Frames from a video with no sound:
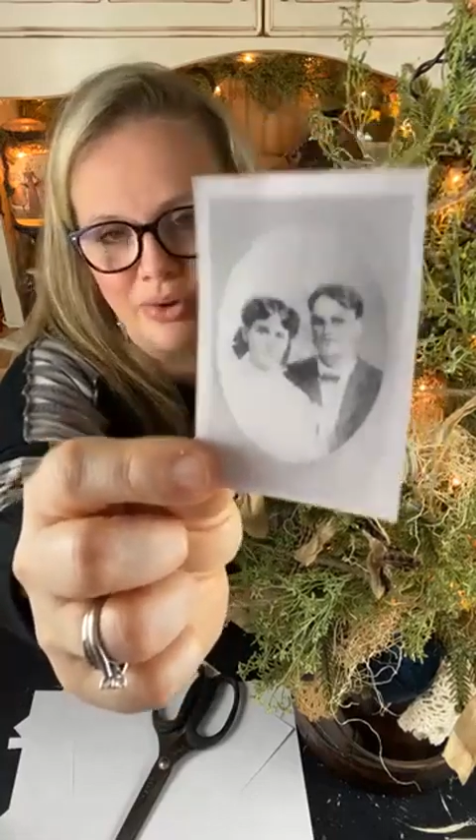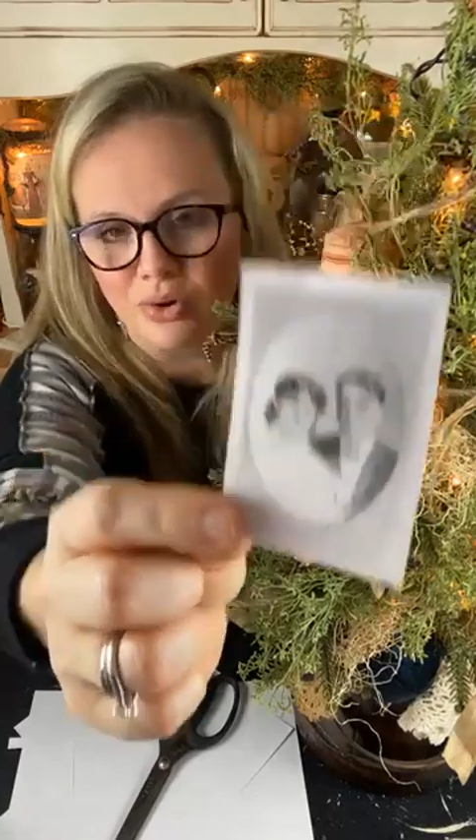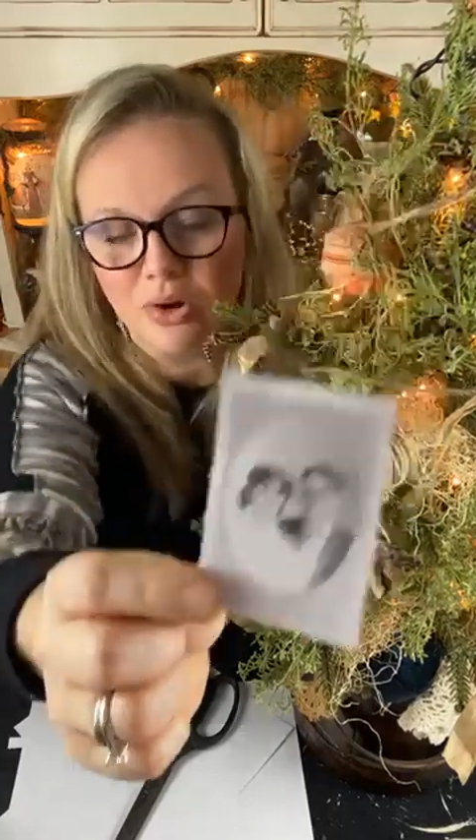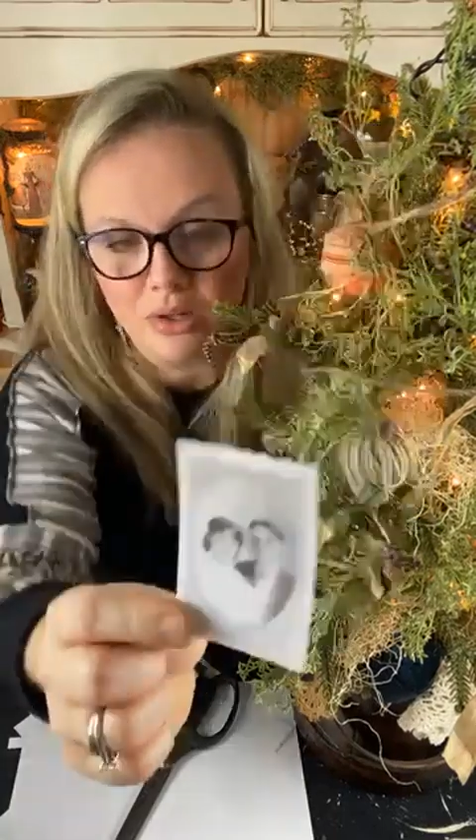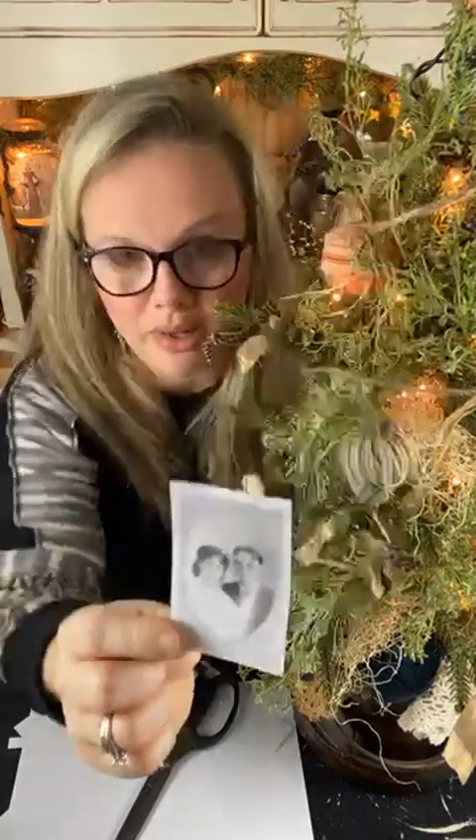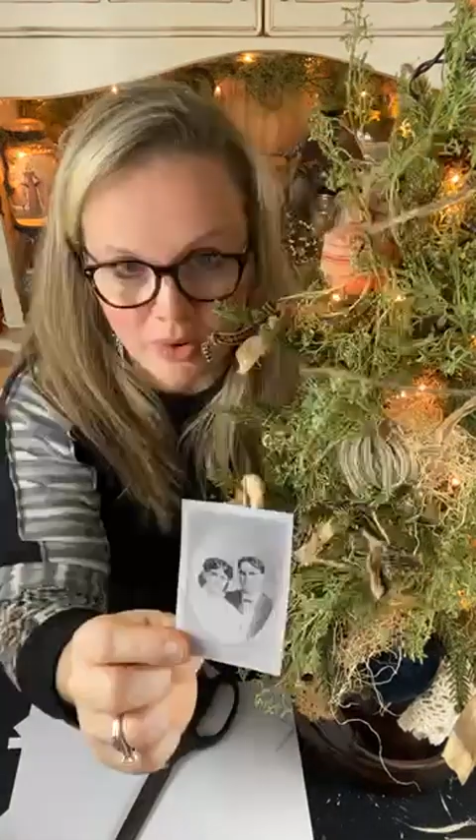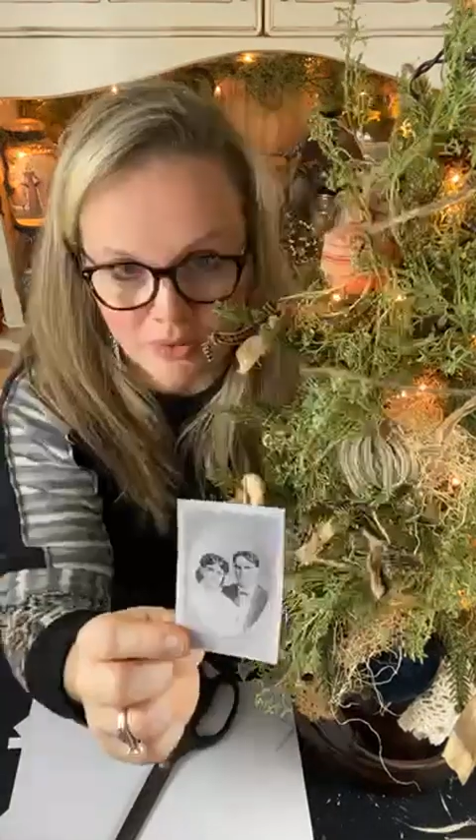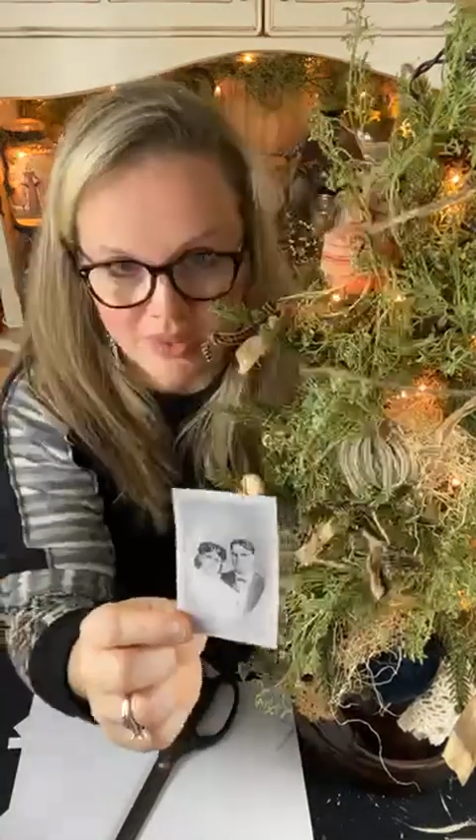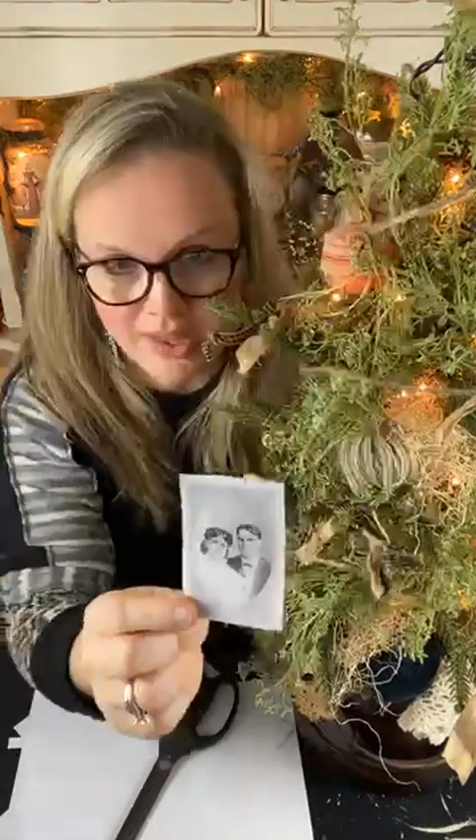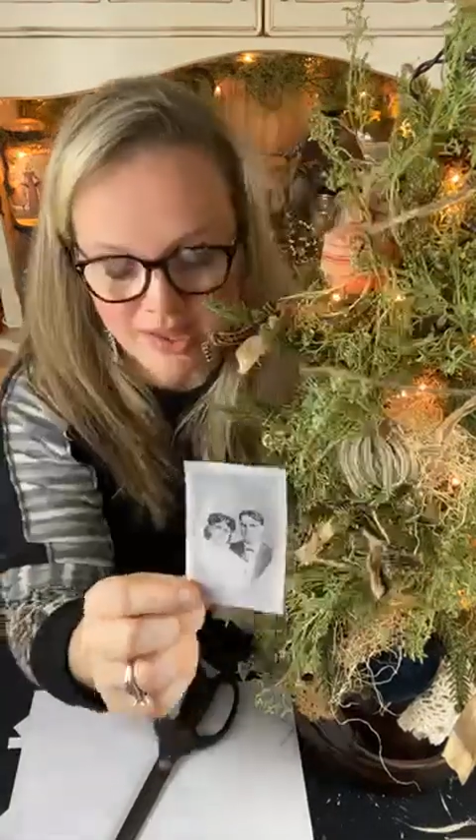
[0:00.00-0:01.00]

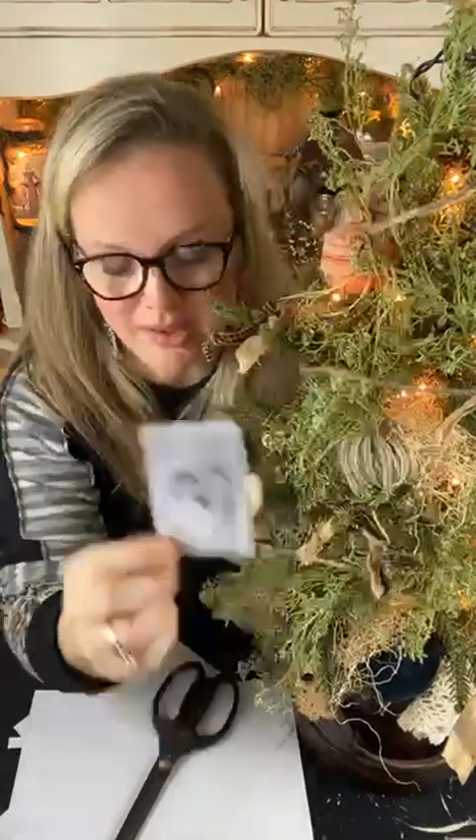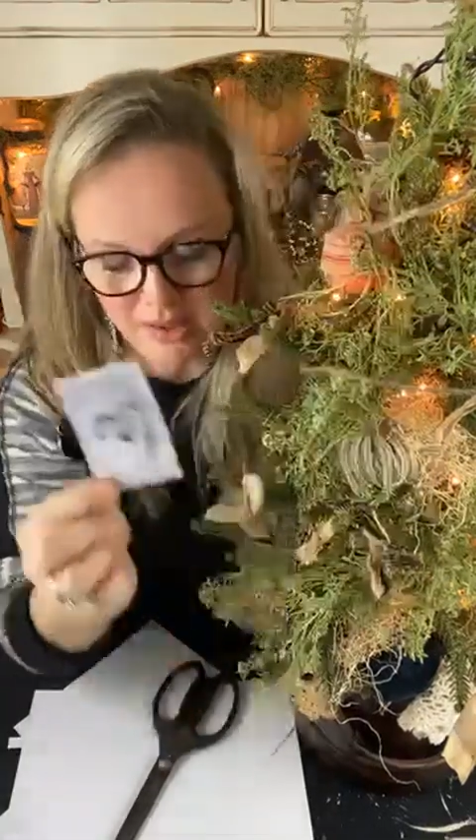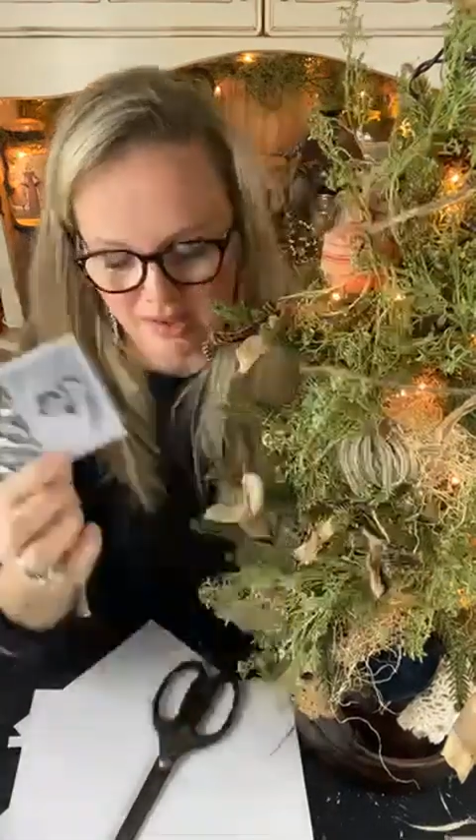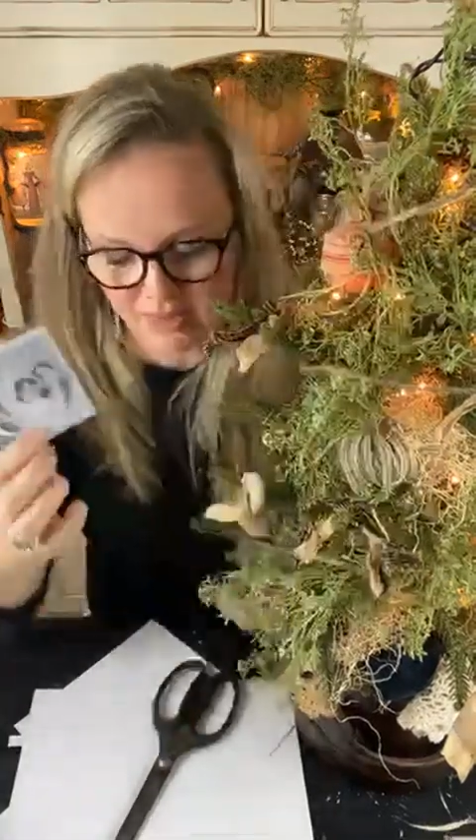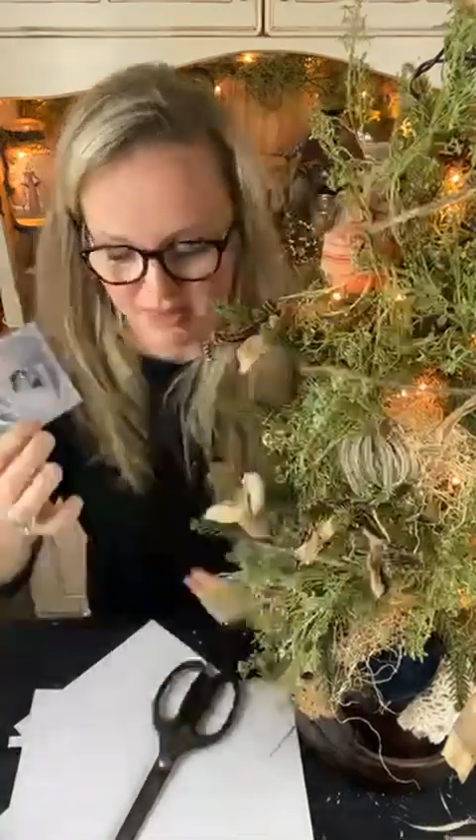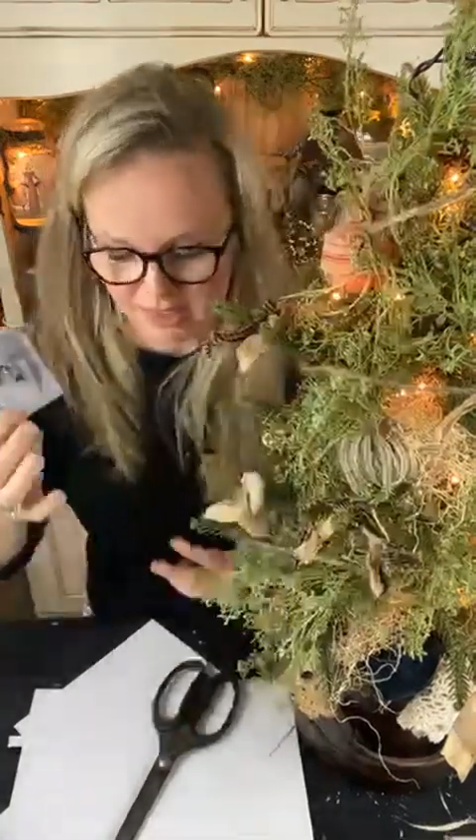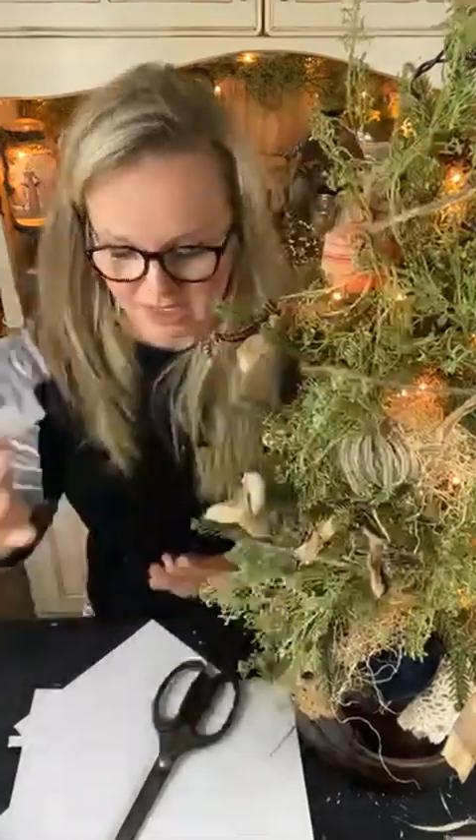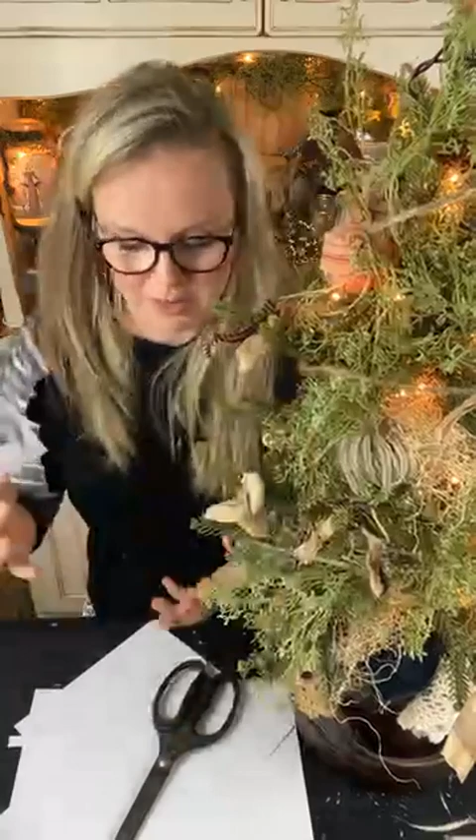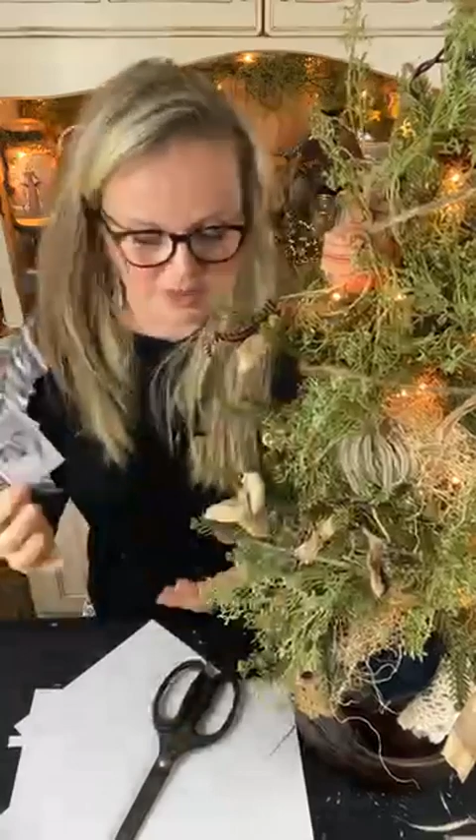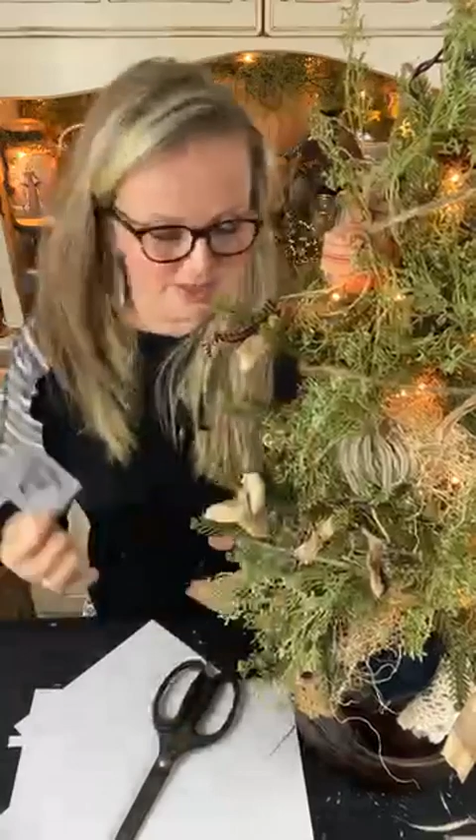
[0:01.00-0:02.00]
clothing, the